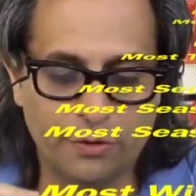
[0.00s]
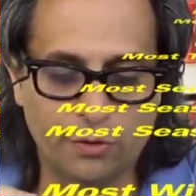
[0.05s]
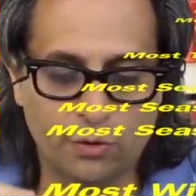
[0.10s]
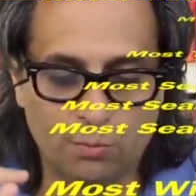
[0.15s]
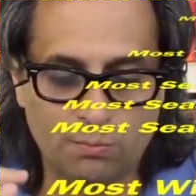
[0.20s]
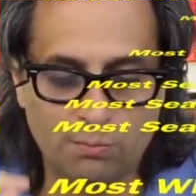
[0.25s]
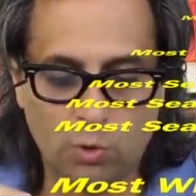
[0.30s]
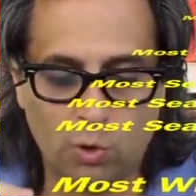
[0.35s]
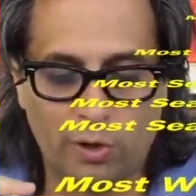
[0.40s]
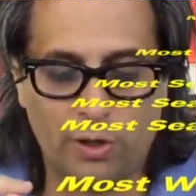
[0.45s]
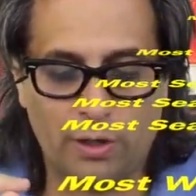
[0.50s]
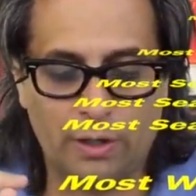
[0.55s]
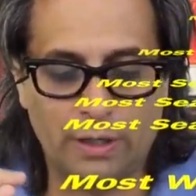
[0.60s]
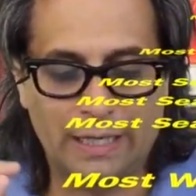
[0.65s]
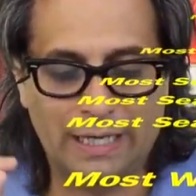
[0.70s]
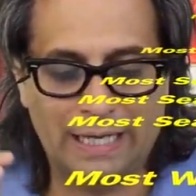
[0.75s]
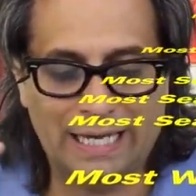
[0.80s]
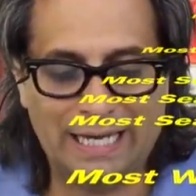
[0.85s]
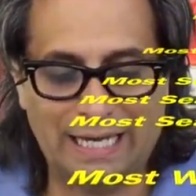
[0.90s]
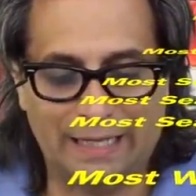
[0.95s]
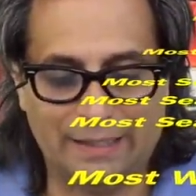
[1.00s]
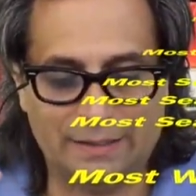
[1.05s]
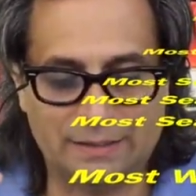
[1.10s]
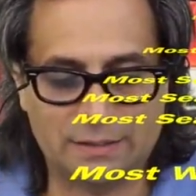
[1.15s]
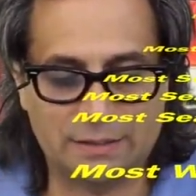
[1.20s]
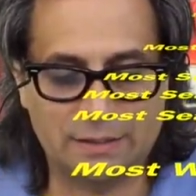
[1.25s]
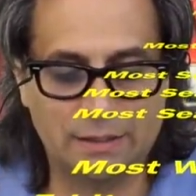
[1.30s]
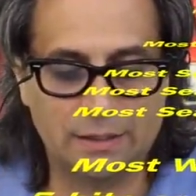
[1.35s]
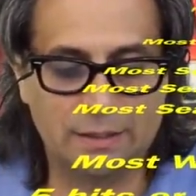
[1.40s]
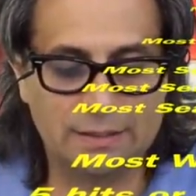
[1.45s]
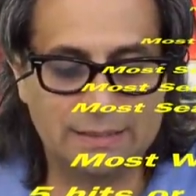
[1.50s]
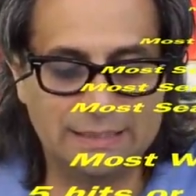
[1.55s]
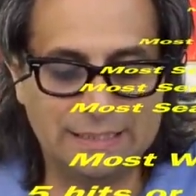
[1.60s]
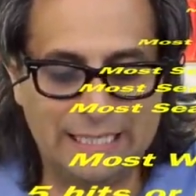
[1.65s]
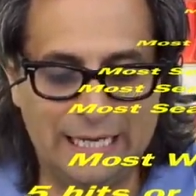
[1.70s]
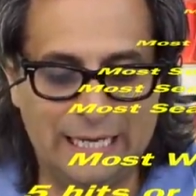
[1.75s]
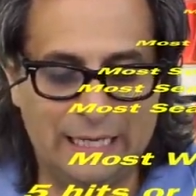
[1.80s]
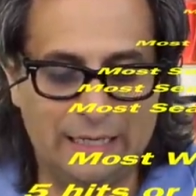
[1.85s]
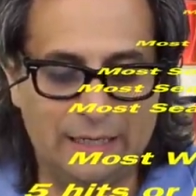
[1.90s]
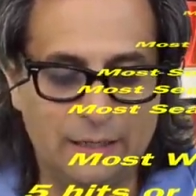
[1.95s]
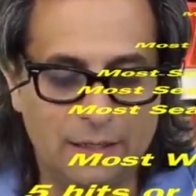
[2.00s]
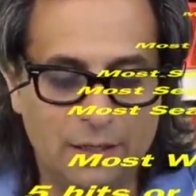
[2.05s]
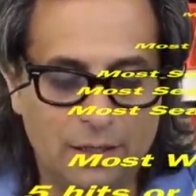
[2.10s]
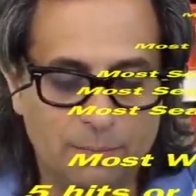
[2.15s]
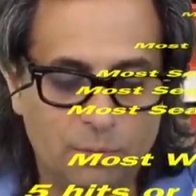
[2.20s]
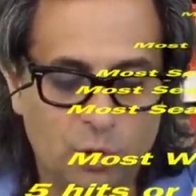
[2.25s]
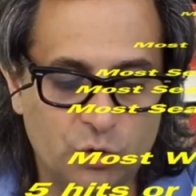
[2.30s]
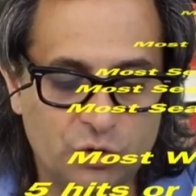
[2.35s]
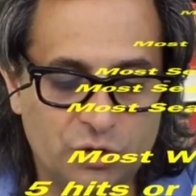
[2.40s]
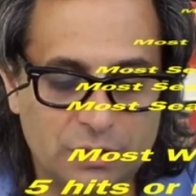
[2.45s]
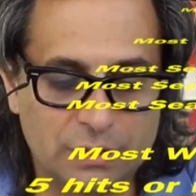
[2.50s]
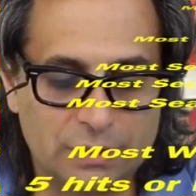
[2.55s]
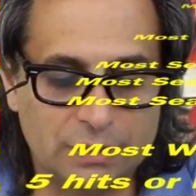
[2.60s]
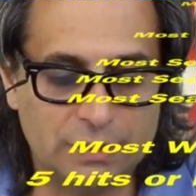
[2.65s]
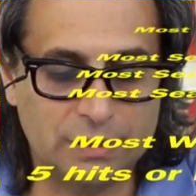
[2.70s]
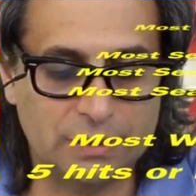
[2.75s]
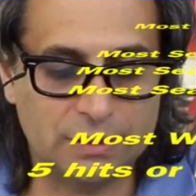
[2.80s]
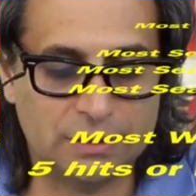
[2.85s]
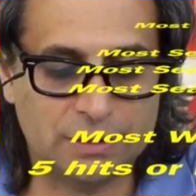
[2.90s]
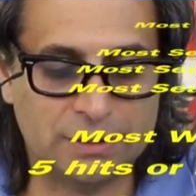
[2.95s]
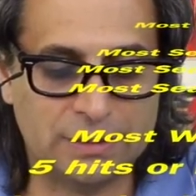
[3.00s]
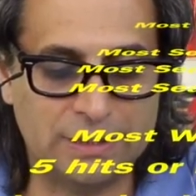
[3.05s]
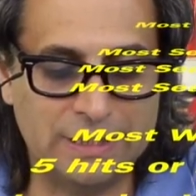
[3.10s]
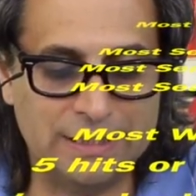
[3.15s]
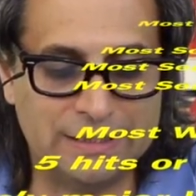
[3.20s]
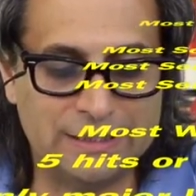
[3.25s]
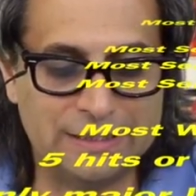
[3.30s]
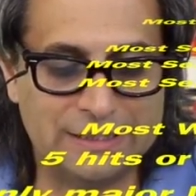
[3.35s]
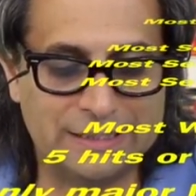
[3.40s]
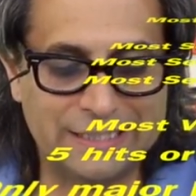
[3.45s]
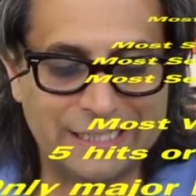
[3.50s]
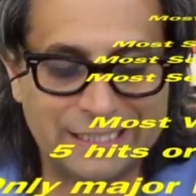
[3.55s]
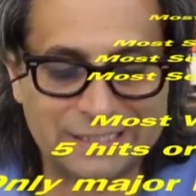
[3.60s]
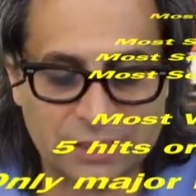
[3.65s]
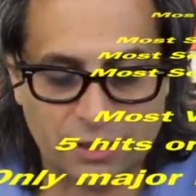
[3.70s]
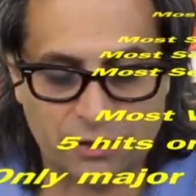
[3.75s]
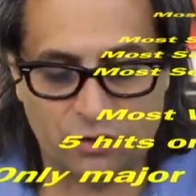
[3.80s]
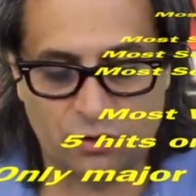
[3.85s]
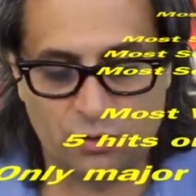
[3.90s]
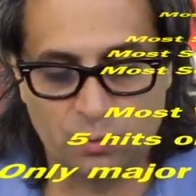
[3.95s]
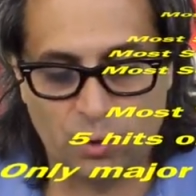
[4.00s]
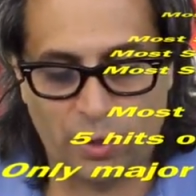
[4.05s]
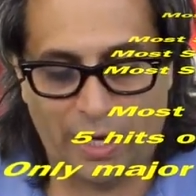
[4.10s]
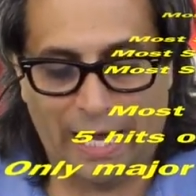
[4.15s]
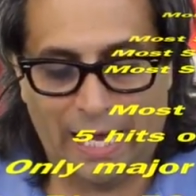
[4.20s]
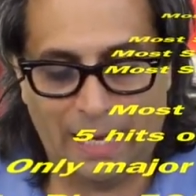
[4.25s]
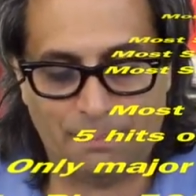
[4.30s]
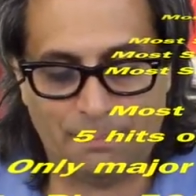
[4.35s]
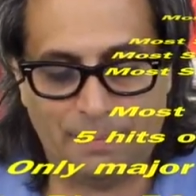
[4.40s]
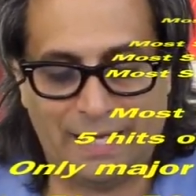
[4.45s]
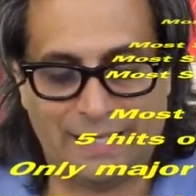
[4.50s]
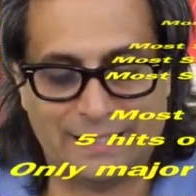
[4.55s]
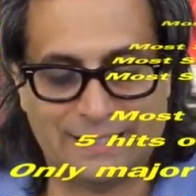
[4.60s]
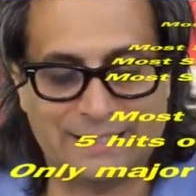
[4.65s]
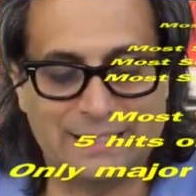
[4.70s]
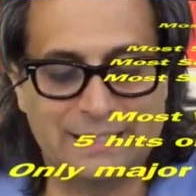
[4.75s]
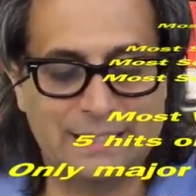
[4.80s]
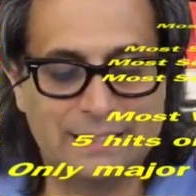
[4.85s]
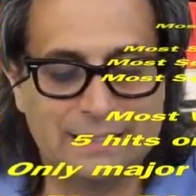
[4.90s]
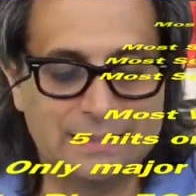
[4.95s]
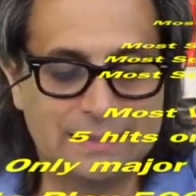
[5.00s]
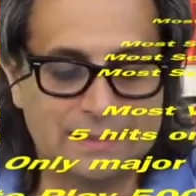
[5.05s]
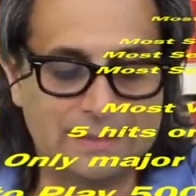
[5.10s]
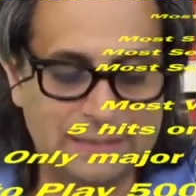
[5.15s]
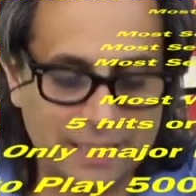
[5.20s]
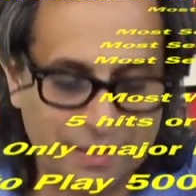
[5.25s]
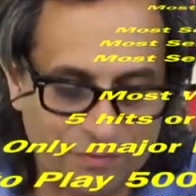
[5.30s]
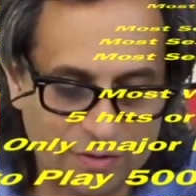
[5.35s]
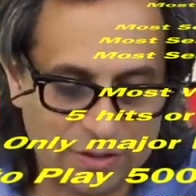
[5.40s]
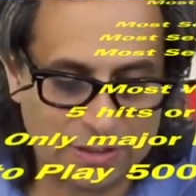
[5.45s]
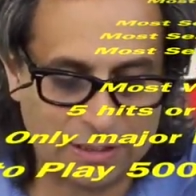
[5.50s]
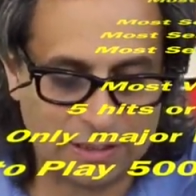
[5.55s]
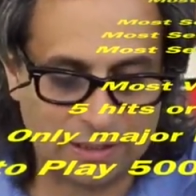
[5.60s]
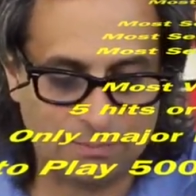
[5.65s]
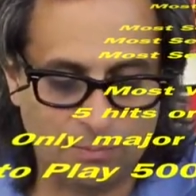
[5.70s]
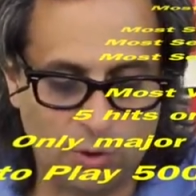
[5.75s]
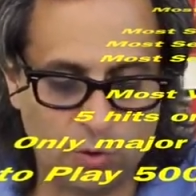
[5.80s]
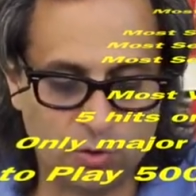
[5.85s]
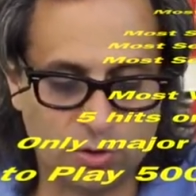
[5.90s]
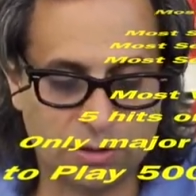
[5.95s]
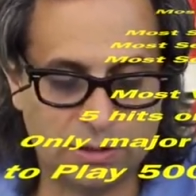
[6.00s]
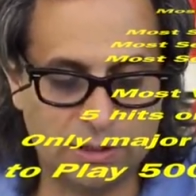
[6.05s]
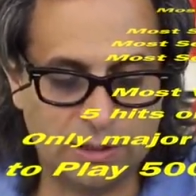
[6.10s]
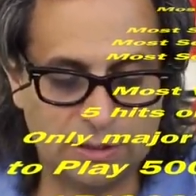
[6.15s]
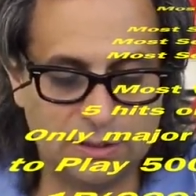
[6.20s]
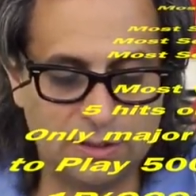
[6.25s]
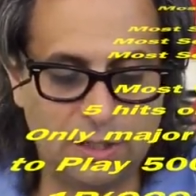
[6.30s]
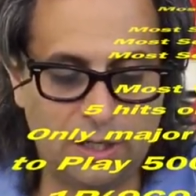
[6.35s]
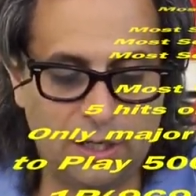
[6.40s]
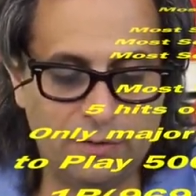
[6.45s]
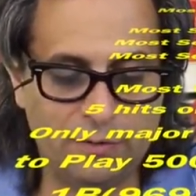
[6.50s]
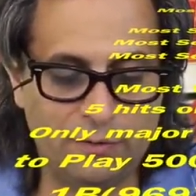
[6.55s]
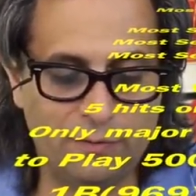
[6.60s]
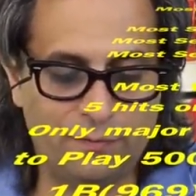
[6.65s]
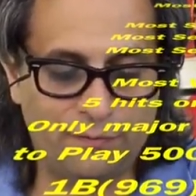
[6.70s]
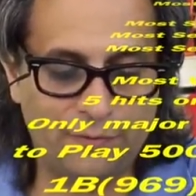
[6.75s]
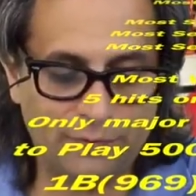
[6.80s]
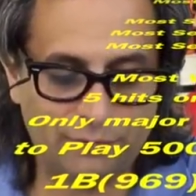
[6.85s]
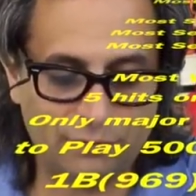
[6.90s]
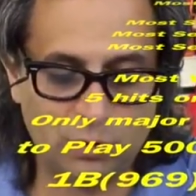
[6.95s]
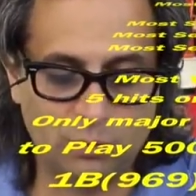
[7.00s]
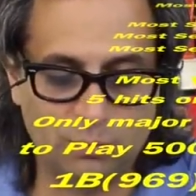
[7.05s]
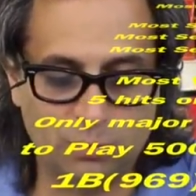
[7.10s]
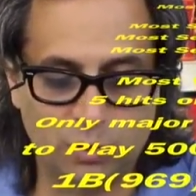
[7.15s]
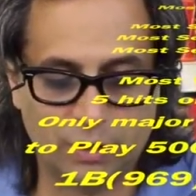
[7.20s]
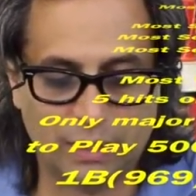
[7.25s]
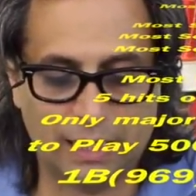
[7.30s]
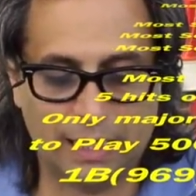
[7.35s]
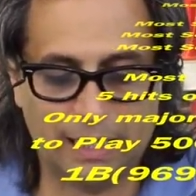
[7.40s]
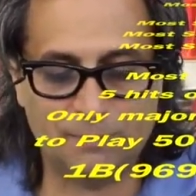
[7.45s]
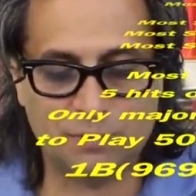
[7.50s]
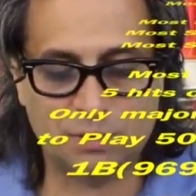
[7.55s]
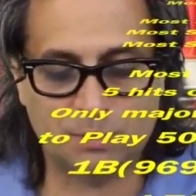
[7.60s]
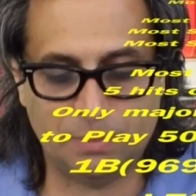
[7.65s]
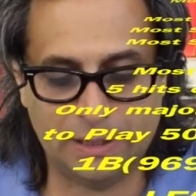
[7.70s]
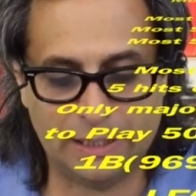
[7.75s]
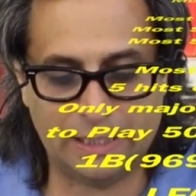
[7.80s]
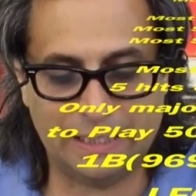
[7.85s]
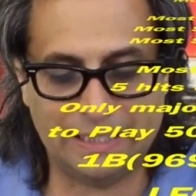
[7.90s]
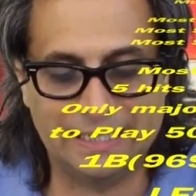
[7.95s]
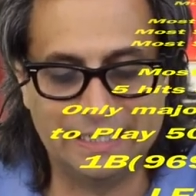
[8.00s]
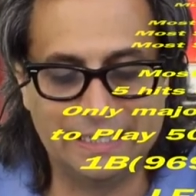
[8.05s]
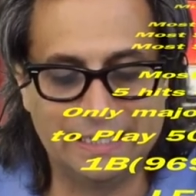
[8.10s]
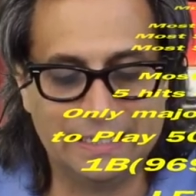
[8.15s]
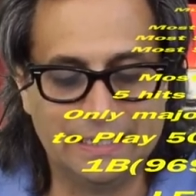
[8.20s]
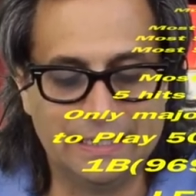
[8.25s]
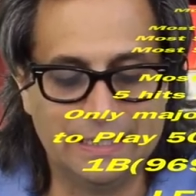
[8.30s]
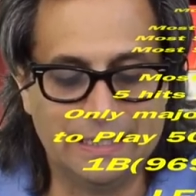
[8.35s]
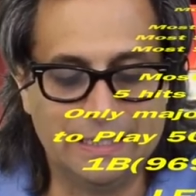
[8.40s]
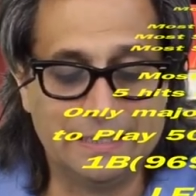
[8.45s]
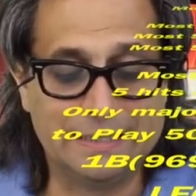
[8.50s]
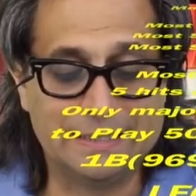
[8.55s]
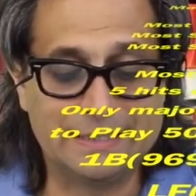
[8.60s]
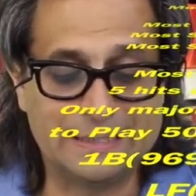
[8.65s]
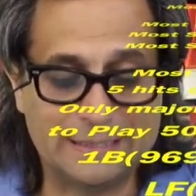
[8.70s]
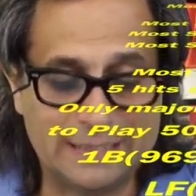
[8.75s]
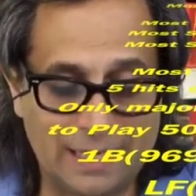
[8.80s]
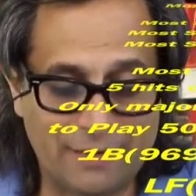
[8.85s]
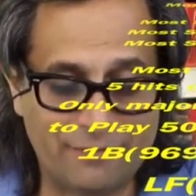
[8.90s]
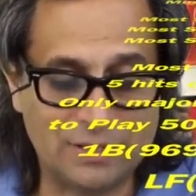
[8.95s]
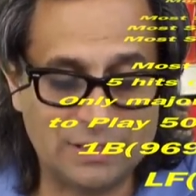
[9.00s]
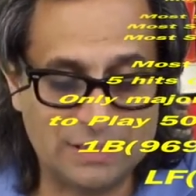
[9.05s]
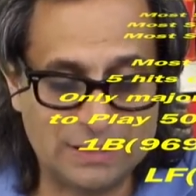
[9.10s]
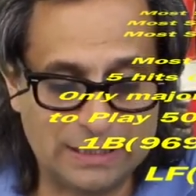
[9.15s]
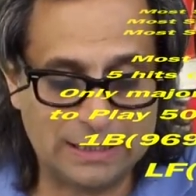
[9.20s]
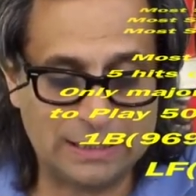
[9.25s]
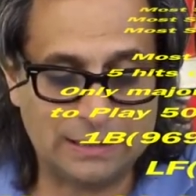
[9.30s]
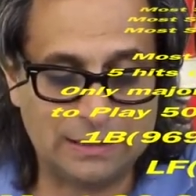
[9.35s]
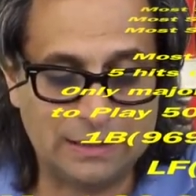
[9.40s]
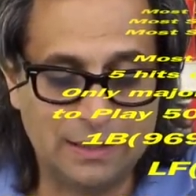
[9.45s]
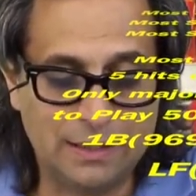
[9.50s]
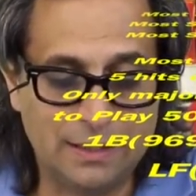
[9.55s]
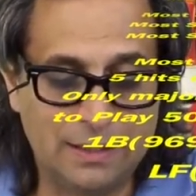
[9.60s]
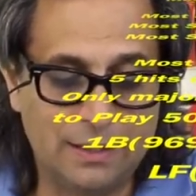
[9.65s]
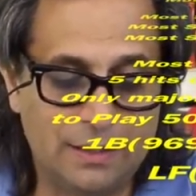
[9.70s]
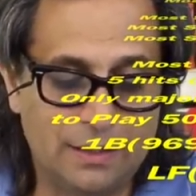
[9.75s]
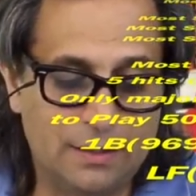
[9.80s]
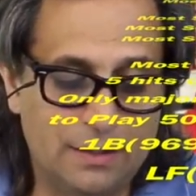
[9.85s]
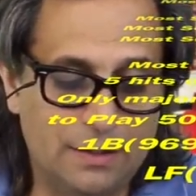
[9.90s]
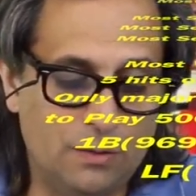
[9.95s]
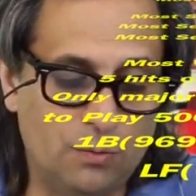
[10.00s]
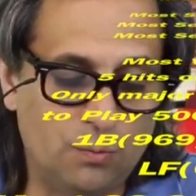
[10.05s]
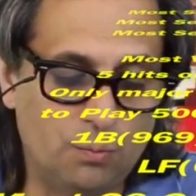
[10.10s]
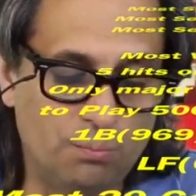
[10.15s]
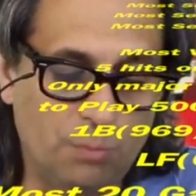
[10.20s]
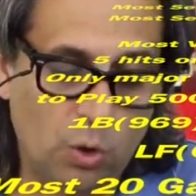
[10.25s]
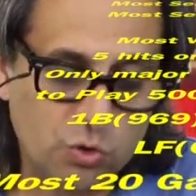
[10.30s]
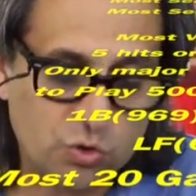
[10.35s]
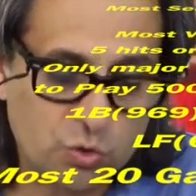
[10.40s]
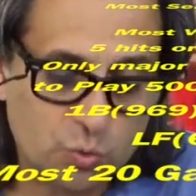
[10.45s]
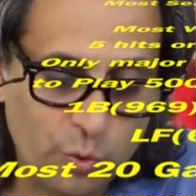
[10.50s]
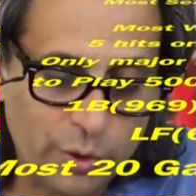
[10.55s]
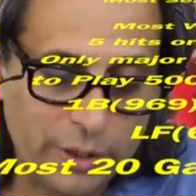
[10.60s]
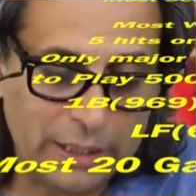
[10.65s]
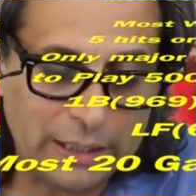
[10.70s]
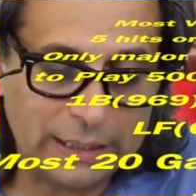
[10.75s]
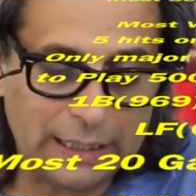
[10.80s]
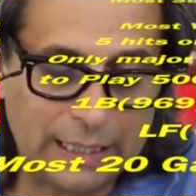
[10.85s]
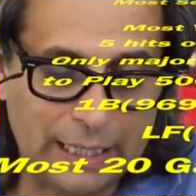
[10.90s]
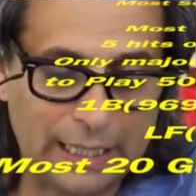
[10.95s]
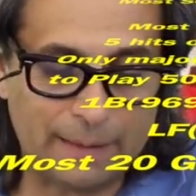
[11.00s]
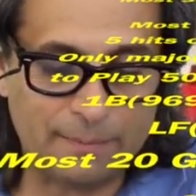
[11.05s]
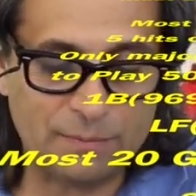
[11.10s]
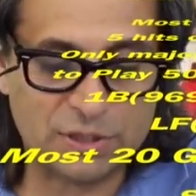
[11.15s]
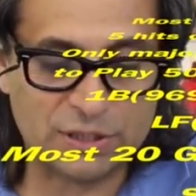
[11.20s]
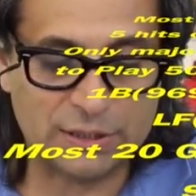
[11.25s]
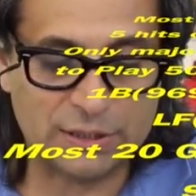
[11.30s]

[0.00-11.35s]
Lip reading: or more hits, 10. Most season 600 or more at-bats, 17. Most season 150 or more games played, 17. Most winning games,